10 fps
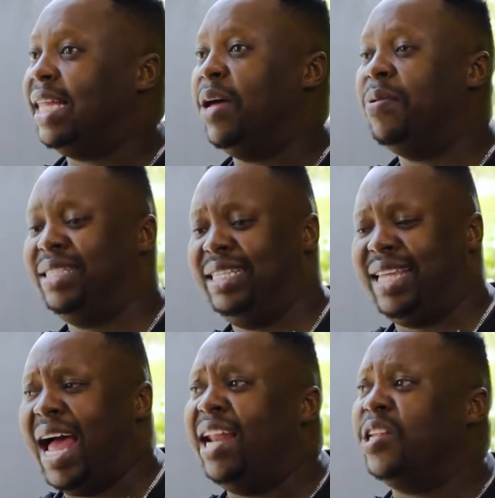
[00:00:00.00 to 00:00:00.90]
Like that was the
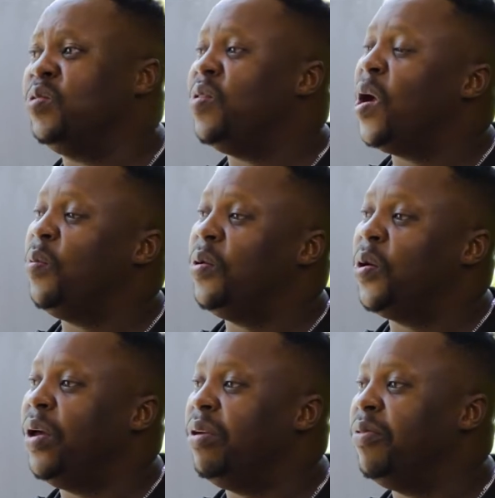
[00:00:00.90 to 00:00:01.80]
style and swag we were
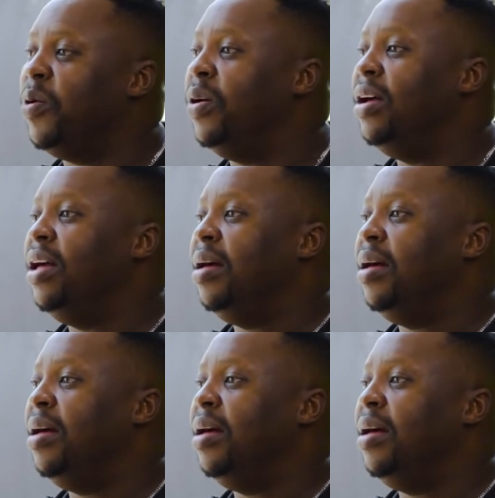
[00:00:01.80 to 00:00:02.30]
going for.